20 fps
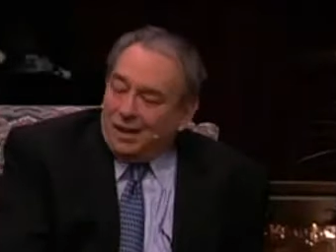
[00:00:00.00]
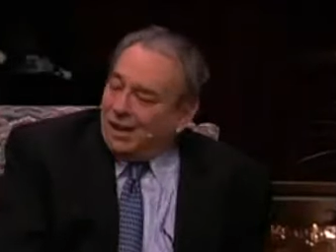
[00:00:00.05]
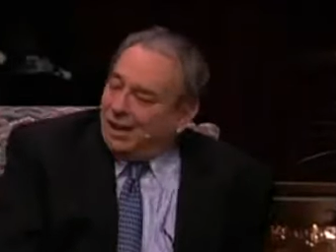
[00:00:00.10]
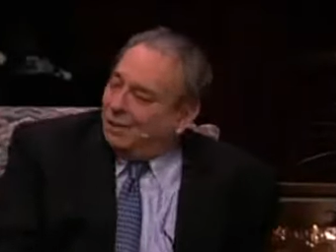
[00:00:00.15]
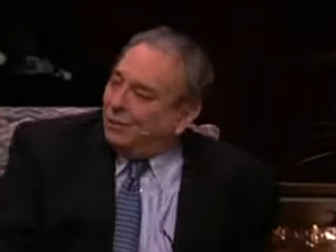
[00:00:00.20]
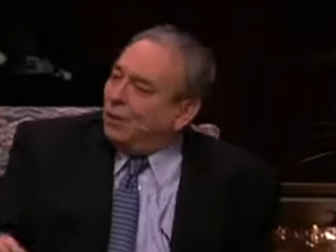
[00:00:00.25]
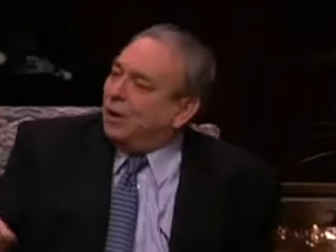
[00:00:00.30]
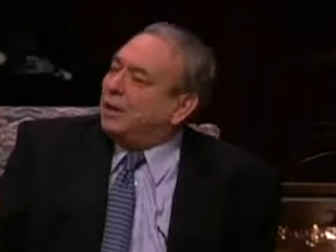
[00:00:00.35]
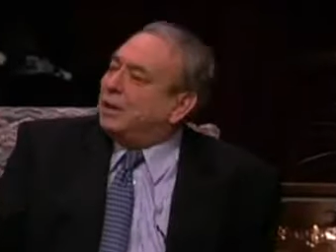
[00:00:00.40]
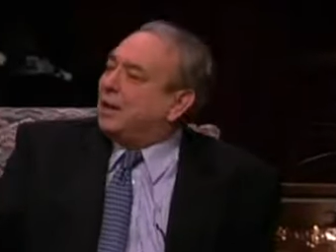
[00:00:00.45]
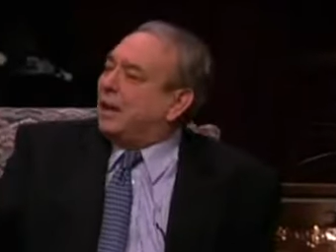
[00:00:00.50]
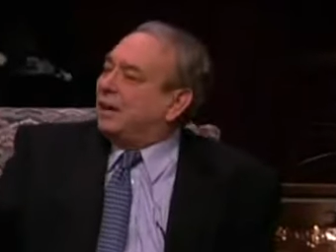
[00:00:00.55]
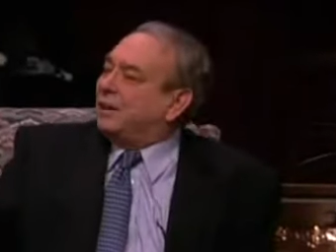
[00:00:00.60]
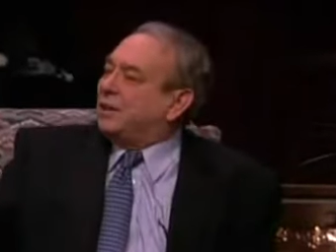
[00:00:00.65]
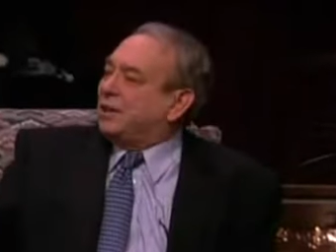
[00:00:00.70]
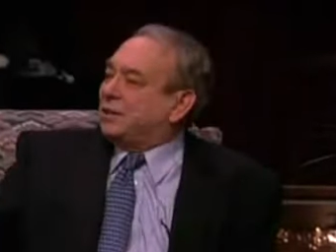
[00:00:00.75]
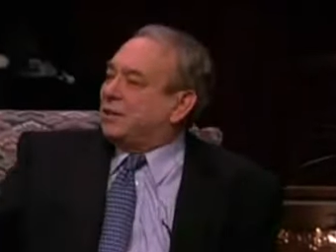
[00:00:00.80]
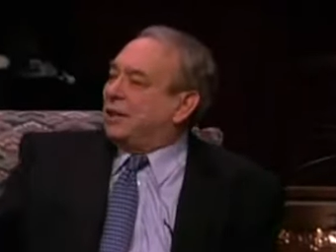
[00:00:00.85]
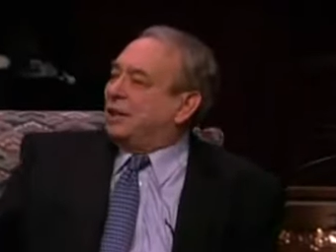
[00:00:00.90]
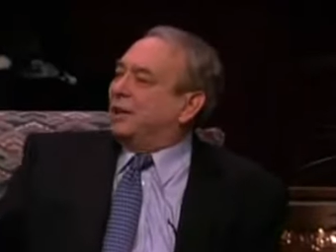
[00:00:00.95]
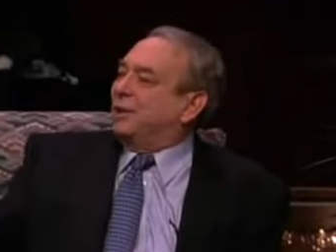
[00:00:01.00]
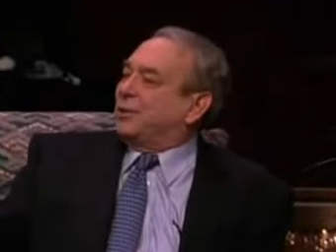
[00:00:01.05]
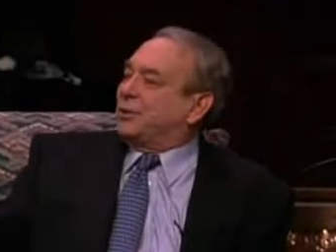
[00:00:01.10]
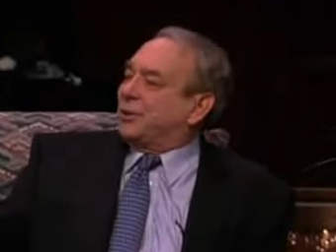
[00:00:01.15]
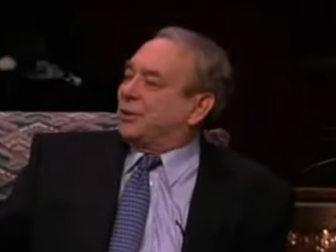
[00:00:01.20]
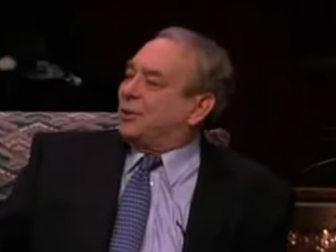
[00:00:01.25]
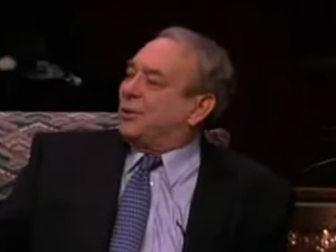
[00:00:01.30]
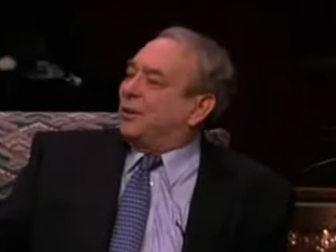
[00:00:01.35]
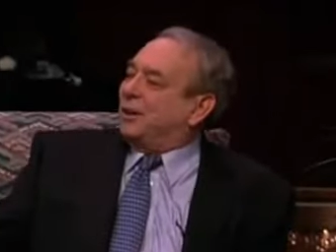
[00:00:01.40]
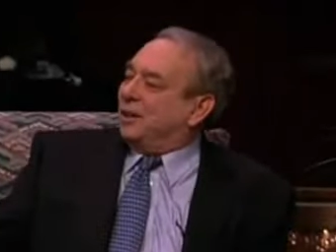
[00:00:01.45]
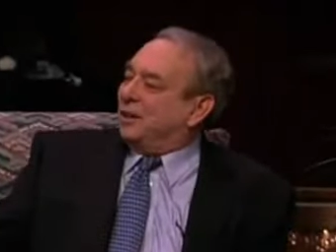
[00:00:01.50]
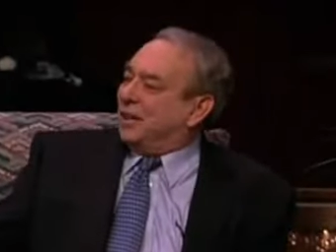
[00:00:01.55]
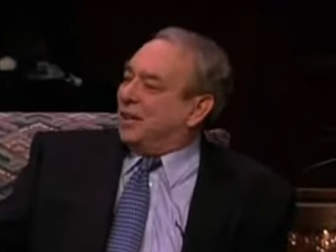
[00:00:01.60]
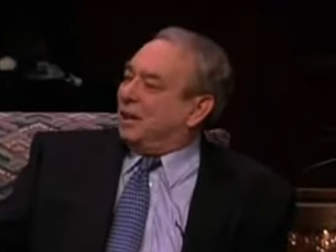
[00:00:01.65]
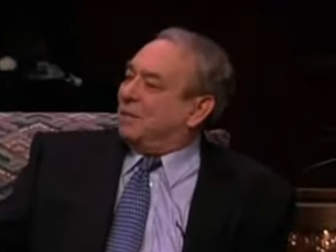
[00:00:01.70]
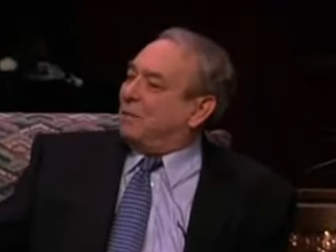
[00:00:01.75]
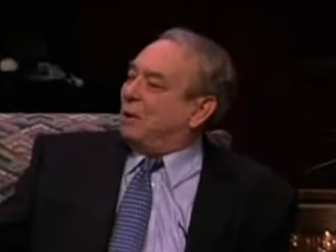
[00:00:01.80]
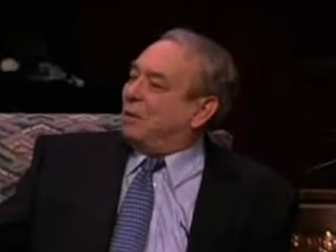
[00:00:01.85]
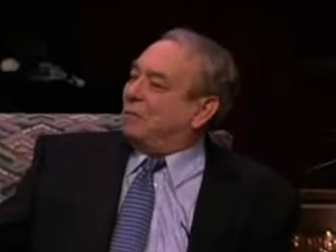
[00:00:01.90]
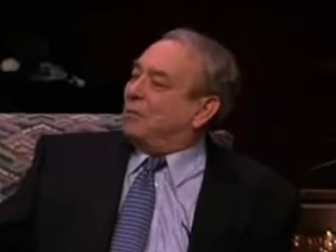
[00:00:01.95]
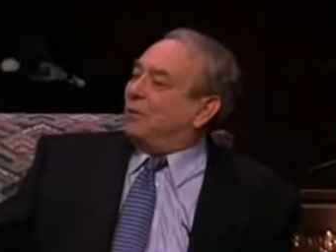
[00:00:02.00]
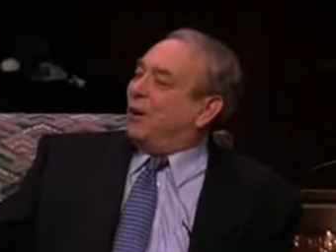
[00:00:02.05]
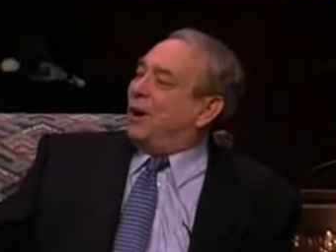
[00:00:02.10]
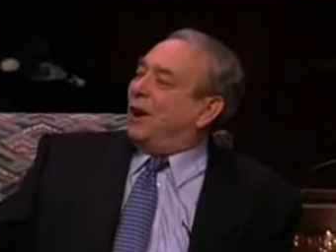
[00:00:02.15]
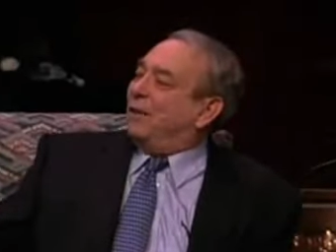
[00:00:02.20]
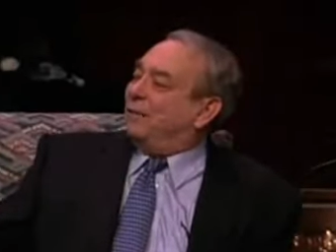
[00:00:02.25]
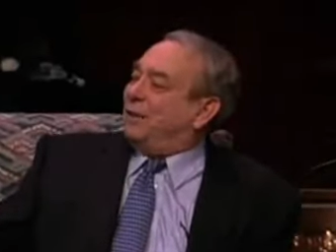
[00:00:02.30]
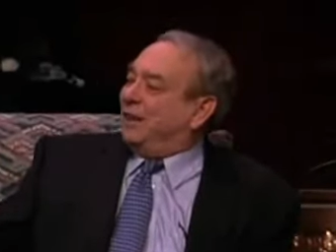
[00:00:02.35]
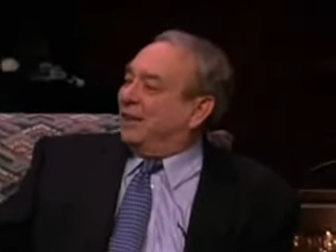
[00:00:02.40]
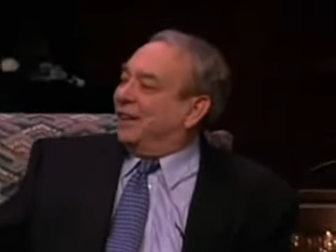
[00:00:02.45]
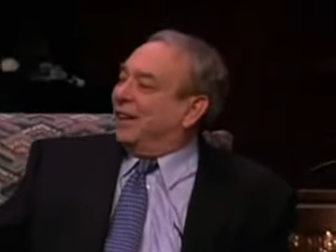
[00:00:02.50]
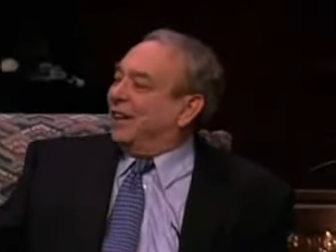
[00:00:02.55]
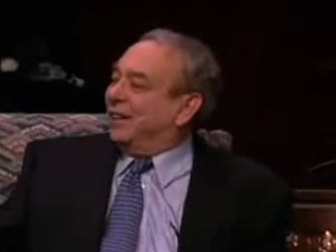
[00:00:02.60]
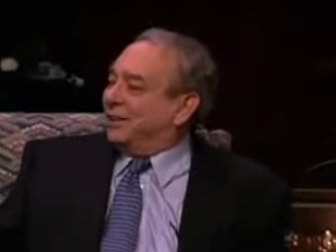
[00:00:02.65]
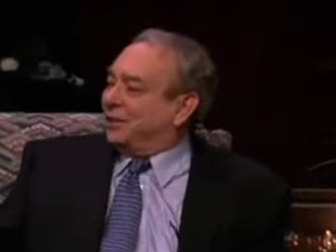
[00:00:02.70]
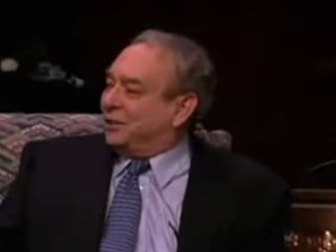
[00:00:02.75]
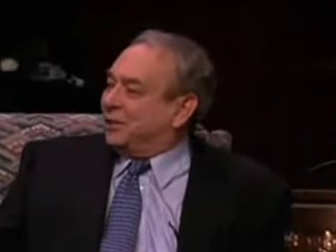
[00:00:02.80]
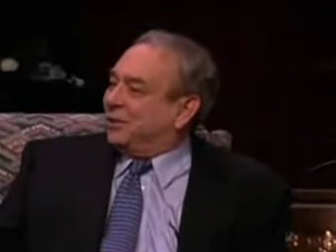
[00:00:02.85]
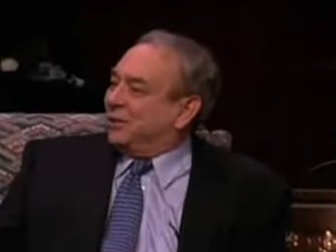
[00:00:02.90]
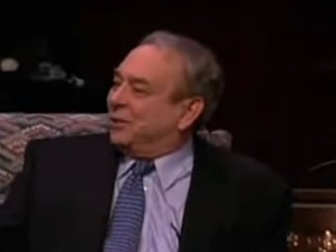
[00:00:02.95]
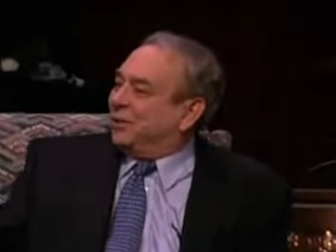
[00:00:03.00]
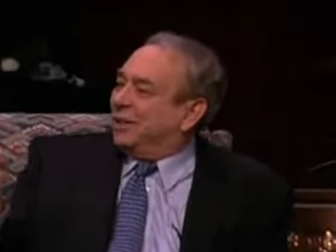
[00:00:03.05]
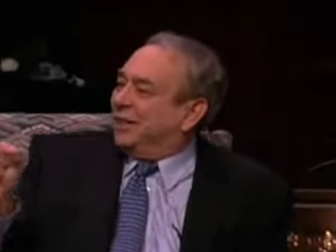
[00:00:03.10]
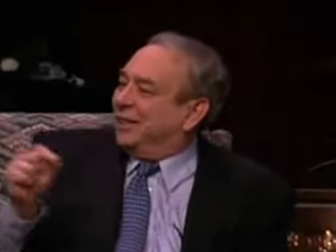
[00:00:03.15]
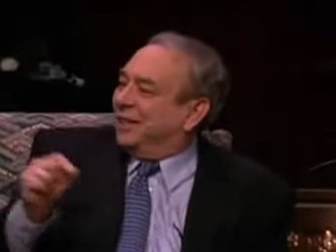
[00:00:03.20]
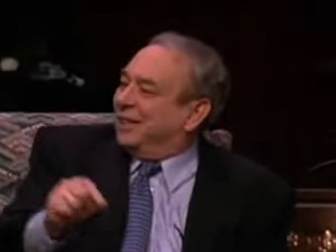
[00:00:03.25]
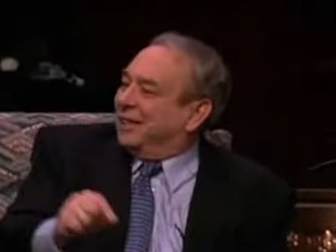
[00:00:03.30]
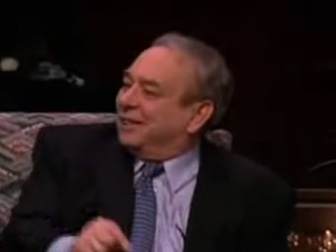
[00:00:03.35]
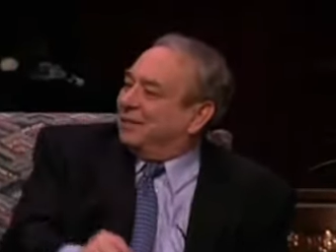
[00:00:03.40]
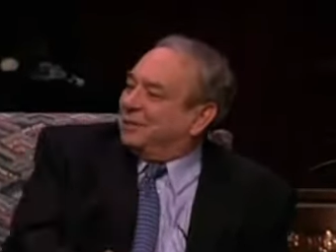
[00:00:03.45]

I want to tell just a little story, a Ravi-like story here. I